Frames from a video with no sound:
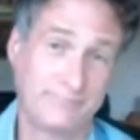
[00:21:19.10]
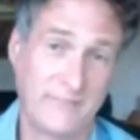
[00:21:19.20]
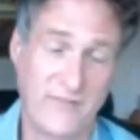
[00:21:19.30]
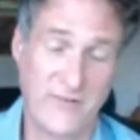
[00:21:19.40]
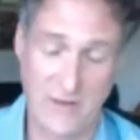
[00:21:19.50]

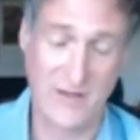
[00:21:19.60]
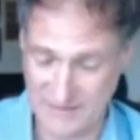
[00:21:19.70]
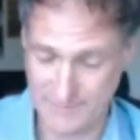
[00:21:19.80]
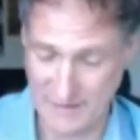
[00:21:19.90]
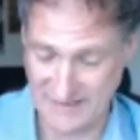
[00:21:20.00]
So that's
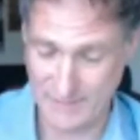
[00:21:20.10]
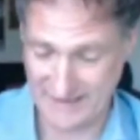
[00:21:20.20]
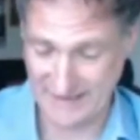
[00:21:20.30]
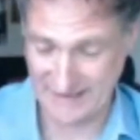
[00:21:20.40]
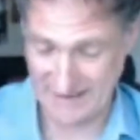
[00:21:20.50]

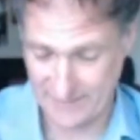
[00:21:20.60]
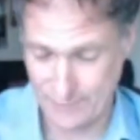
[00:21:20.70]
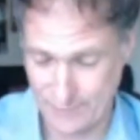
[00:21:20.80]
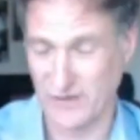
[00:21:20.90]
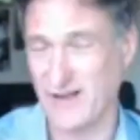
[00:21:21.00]
basically the
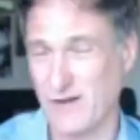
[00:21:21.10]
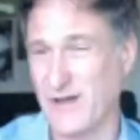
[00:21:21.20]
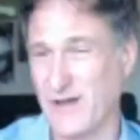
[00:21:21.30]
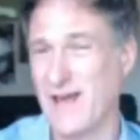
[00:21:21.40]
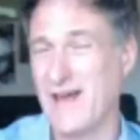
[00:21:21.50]
book. It'll
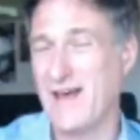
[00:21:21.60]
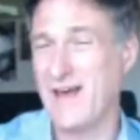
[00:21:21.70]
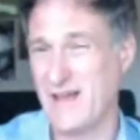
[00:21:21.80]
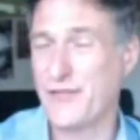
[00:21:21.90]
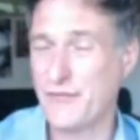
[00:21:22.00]
be
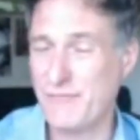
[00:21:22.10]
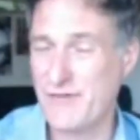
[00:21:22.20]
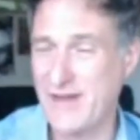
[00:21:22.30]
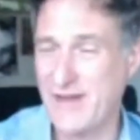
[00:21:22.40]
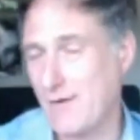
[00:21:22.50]
a
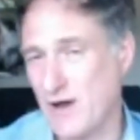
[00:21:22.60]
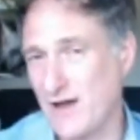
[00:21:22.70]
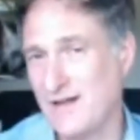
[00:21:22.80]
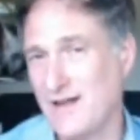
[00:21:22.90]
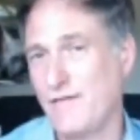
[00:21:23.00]
3-hour,
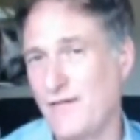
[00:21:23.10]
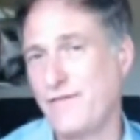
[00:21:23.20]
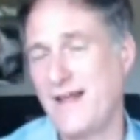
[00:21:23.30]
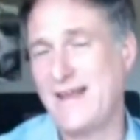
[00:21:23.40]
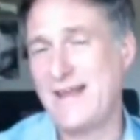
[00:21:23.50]

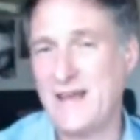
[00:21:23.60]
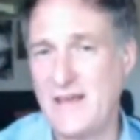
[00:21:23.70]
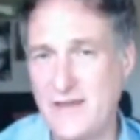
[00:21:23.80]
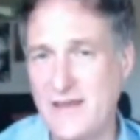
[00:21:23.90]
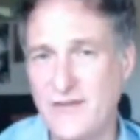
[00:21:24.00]
fairly
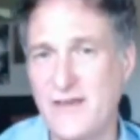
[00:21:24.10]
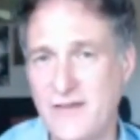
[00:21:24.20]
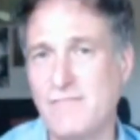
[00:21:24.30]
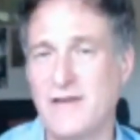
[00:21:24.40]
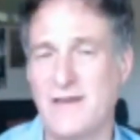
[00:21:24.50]
easy
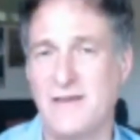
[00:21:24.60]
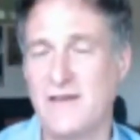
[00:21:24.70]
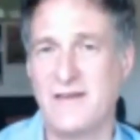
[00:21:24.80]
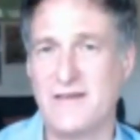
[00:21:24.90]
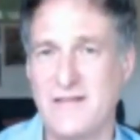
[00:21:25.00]
read.
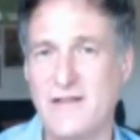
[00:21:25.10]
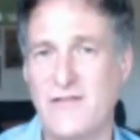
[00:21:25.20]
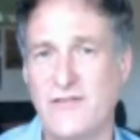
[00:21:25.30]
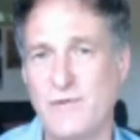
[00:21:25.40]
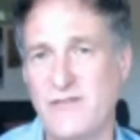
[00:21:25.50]
It needs
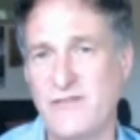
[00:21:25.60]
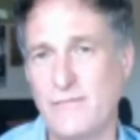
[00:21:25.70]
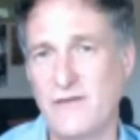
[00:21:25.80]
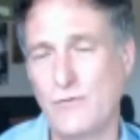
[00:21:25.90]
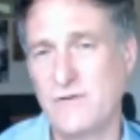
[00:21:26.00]
to be
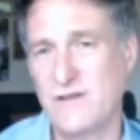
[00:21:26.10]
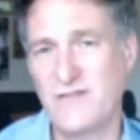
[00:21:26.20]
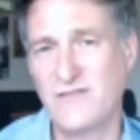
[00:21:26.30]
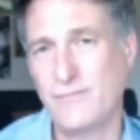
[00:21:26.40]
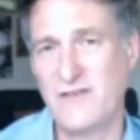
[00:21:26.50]
simple. It
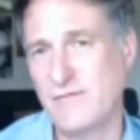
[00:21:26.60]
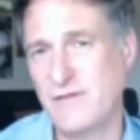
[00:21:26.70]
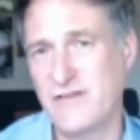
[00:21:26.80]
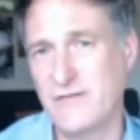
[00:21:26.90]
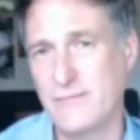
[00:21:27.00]
needs to be
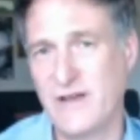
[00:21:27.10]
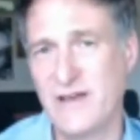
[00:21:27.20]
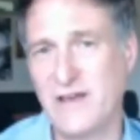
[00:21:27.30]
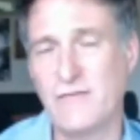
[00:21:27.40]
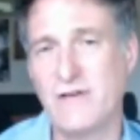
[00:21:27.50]
reasonably
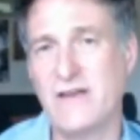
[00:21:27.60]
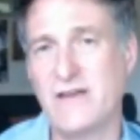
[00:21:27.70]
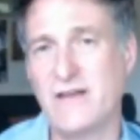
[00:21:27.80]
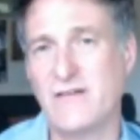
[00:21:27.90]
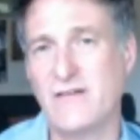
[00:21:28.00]
easy
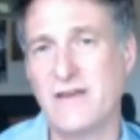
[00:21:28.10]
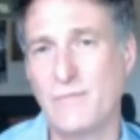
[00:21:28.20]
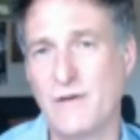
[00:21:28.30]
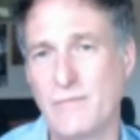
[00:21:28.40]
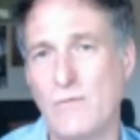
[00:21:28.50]
reading. I don't want
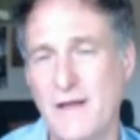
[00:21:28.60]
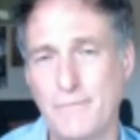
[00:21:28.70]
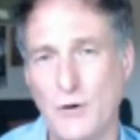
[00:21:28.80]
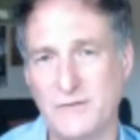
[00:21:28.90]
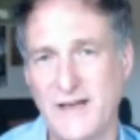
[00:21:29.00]
people to get
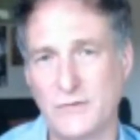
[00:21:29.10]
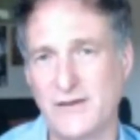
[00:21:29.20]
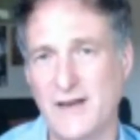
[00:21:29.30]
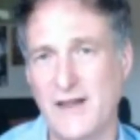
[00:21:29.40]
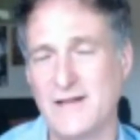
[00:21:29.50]
bogged down in
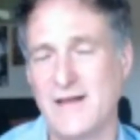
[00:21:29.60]
it,